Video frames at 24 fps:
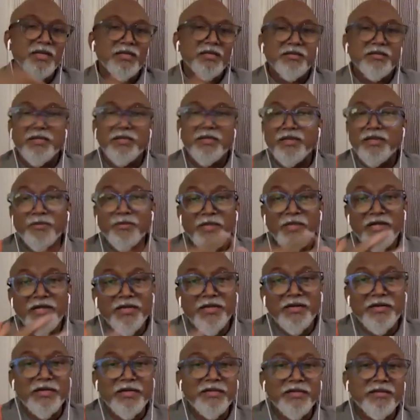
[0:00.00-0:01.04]
then
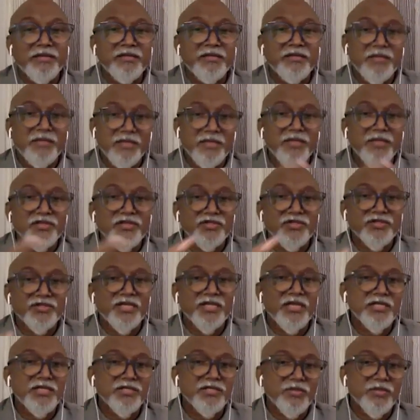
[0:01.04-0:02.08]
immediately things
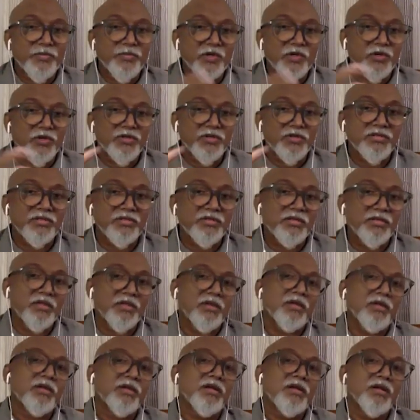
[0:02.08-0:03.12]
change because of
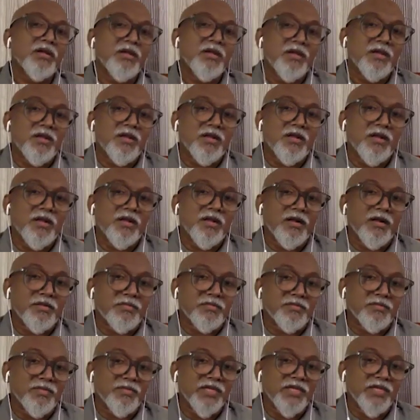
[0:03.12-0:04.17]
the
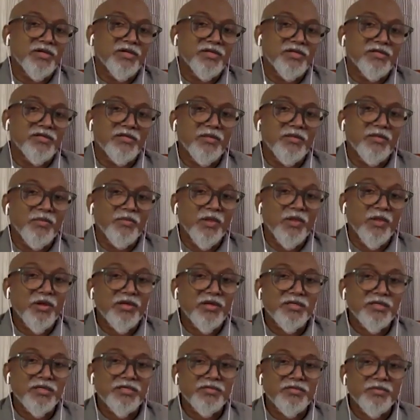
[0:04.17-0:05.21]
um, because of the
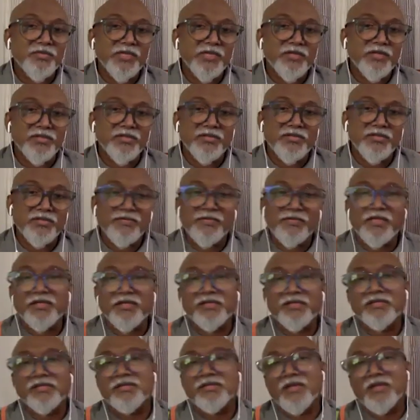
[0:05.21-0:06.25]
bloggers, because of
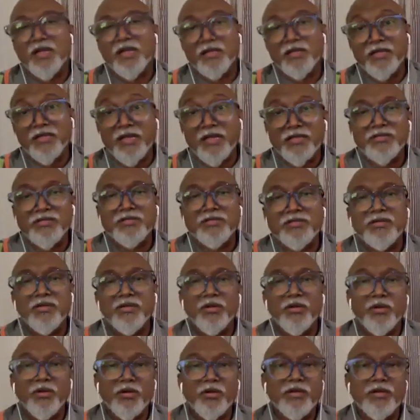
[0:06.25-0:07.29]
this. that is
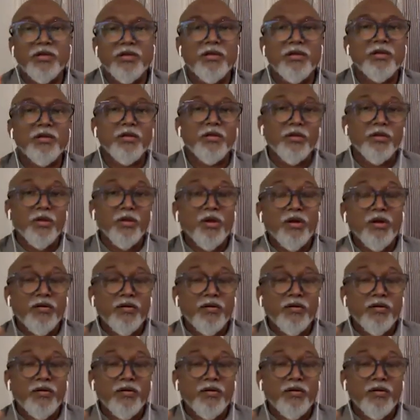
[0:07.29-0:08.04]
local, lot of